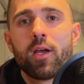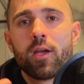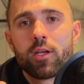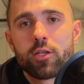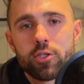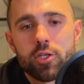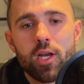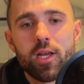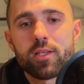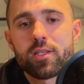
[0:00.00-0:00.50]

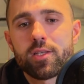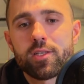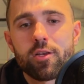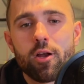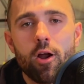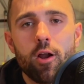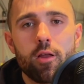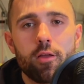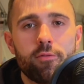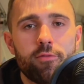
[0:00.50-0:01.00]
Chances
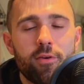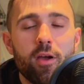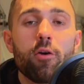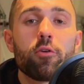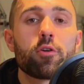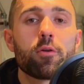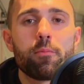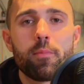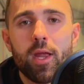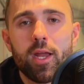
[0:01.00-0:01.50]
are you found
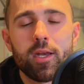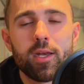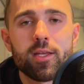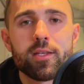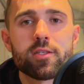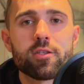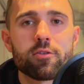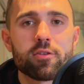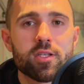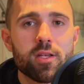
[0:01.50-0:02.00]
your
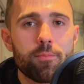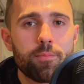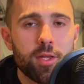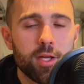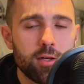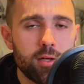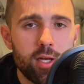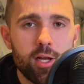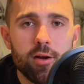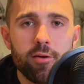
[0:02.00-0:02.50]
maintenance or
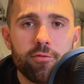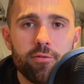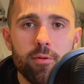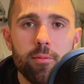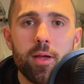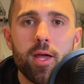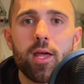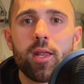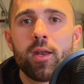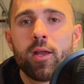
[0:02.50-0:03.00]
something near from
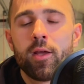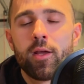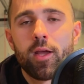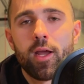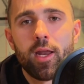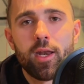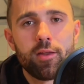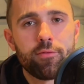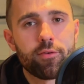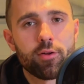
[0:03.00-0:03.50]
it.
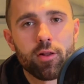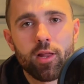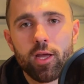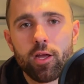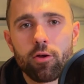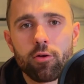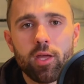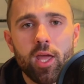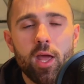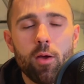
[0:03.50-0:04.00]
And if you're like,
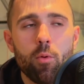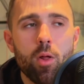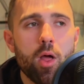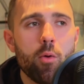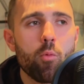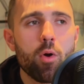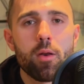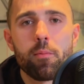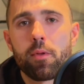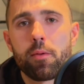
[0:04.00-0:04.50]
okay, well, I
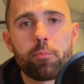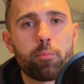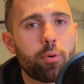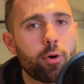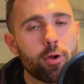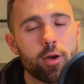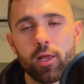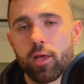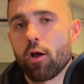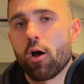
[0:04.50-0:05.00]
want to be
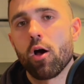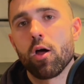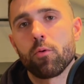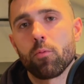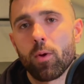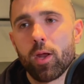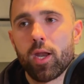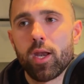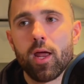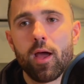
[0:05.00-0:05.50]
putting on
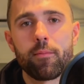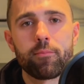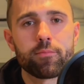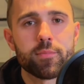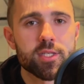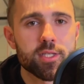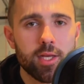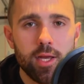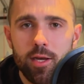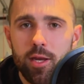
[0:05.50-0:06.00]
weight, I'm
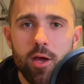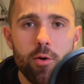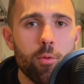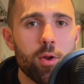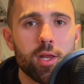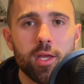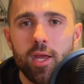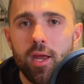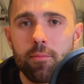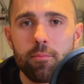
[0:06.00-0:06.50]
skinny, I want
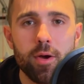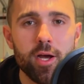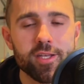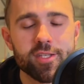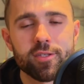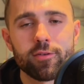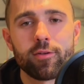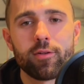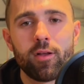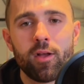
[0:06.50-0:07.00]
to gain
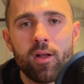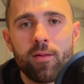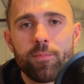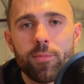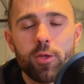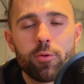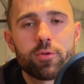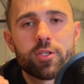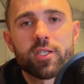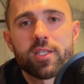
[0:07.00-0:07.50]
muscle,
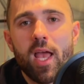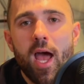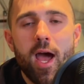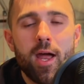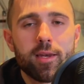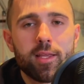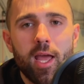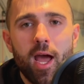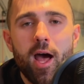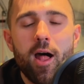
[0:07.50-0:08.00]
you would just
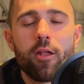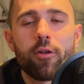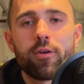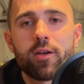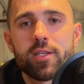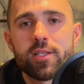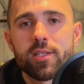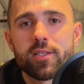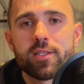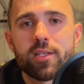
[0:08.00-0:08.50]
add
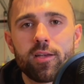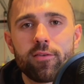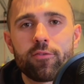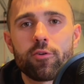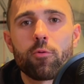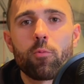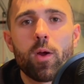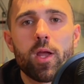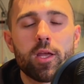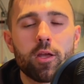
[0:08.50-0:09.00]
calories and see if
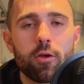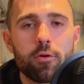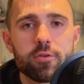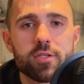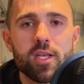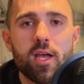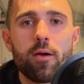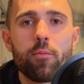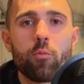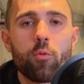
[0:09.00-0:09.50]
your weight goes
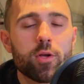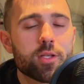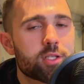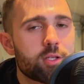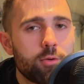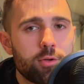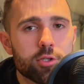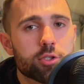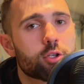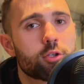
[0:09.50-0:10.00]
up once
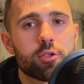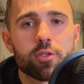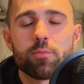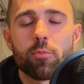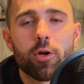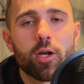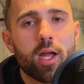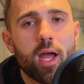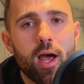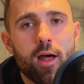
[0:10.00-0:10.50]
you introduce
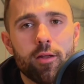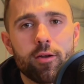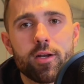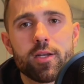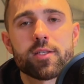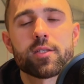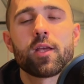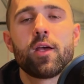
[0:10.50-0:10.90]
more calories.